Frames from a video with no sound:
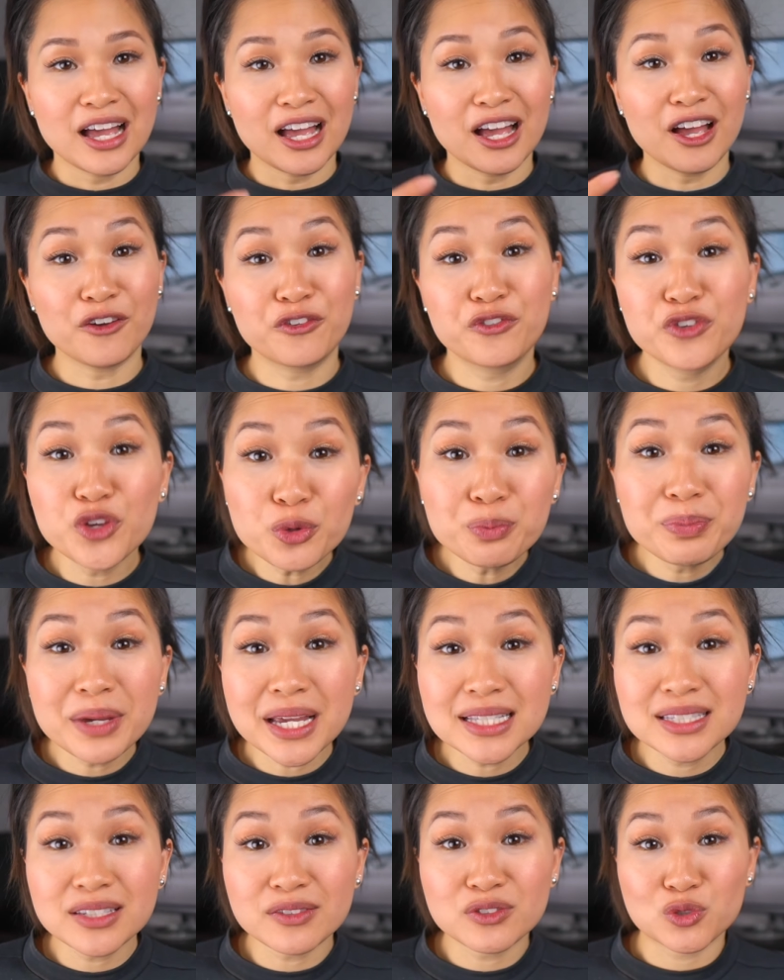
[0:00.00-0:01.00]
A few
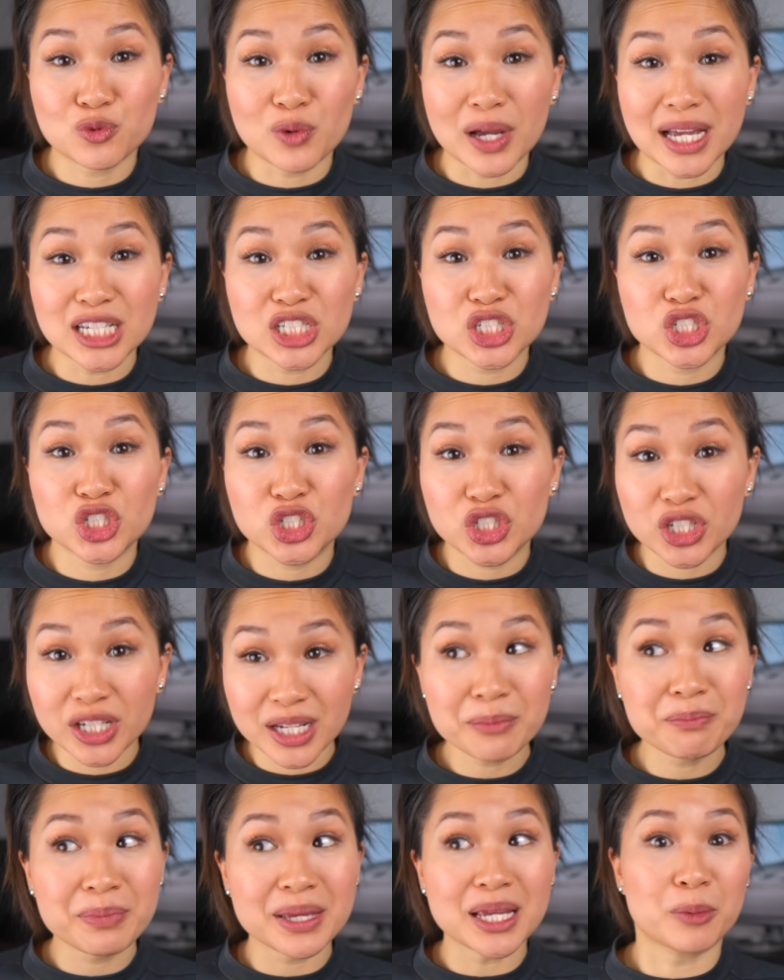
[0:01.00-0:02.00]
beads of sweat
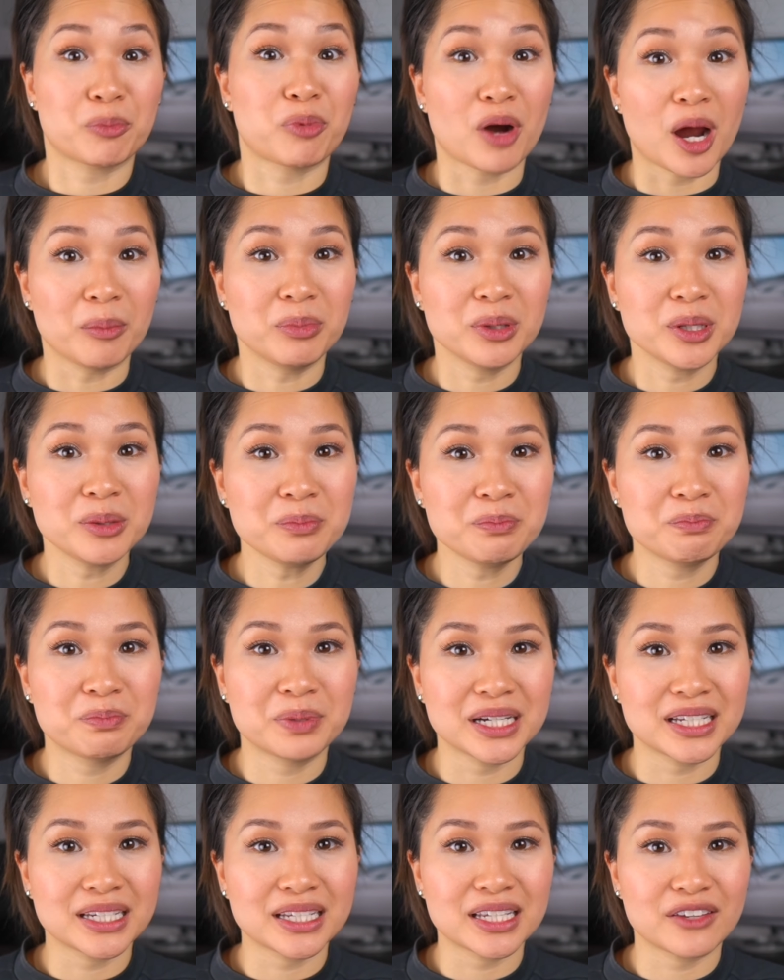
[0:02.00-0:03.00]
shouldn't be a problem,
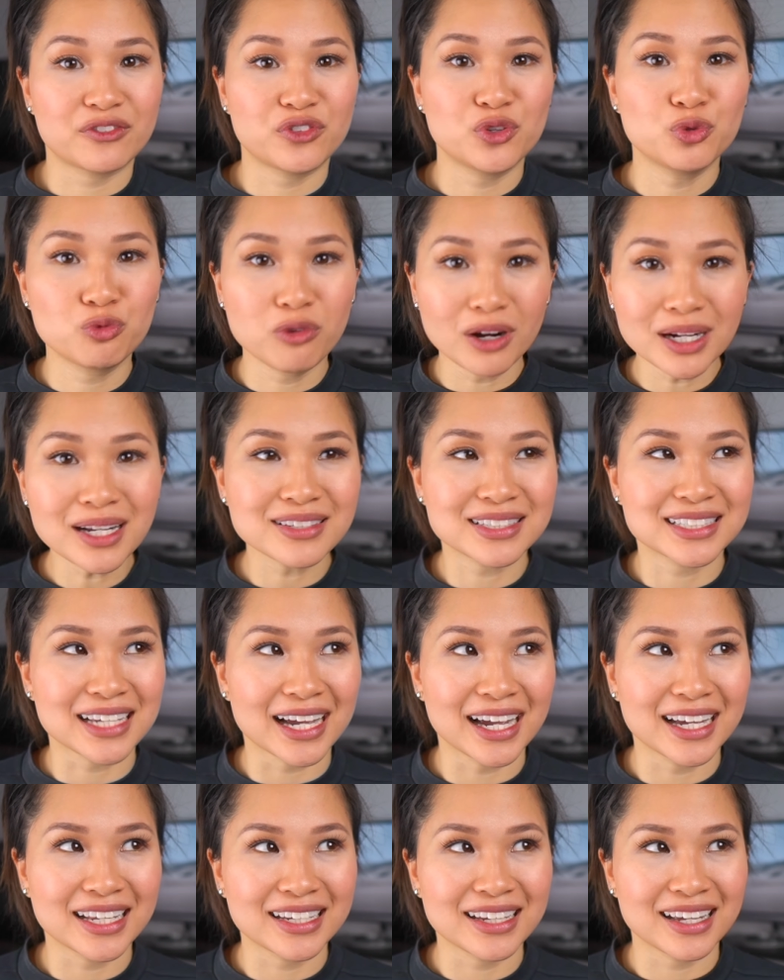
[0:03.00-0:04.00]
but if you run
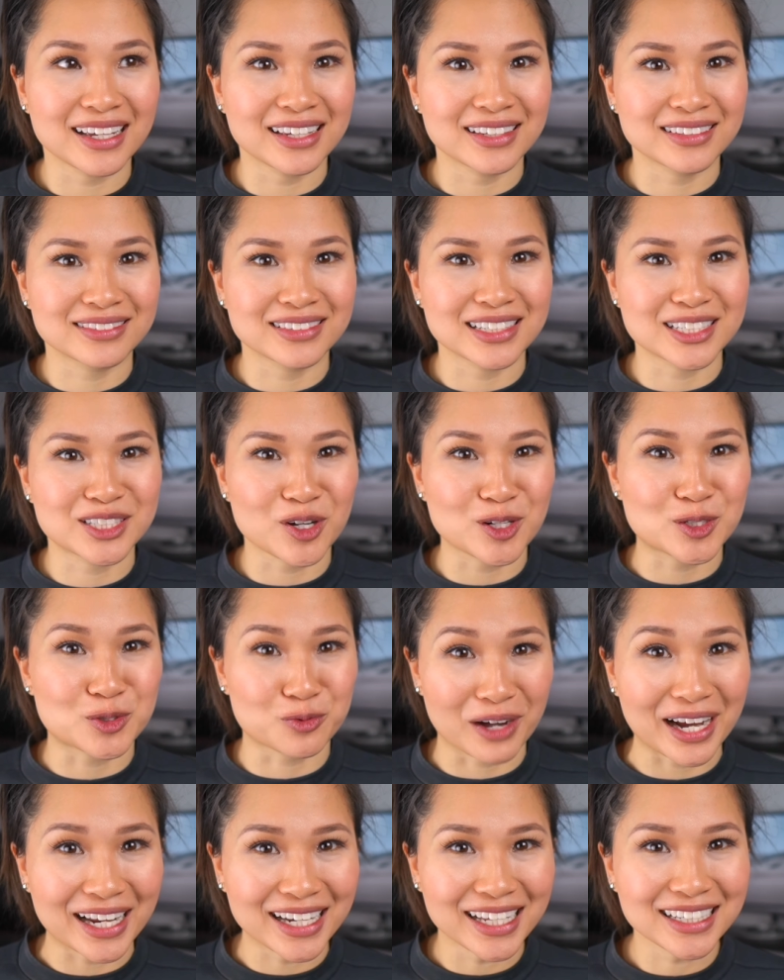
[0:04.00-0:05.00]
outside and it starts
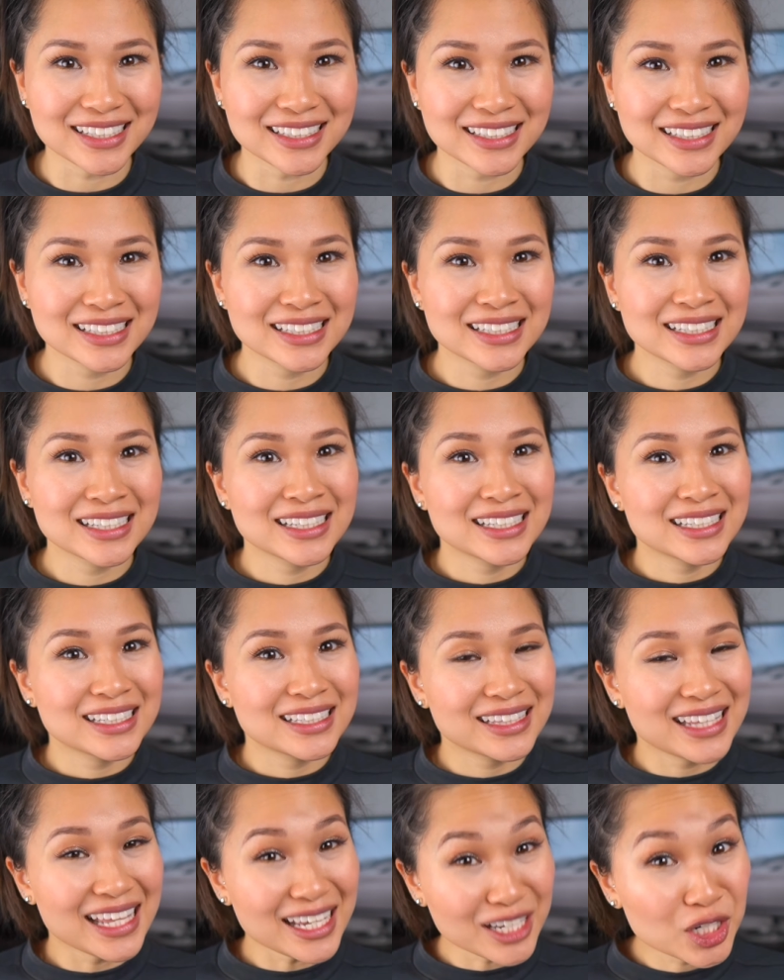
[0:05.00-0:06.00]
raining,
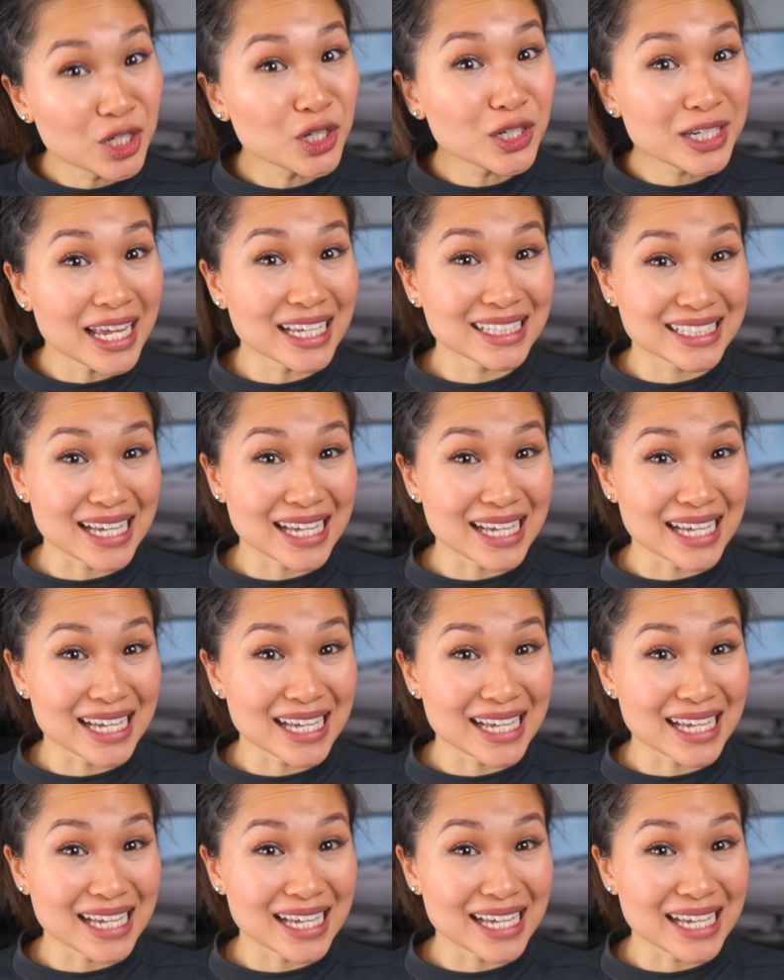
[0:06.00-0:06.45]
they could get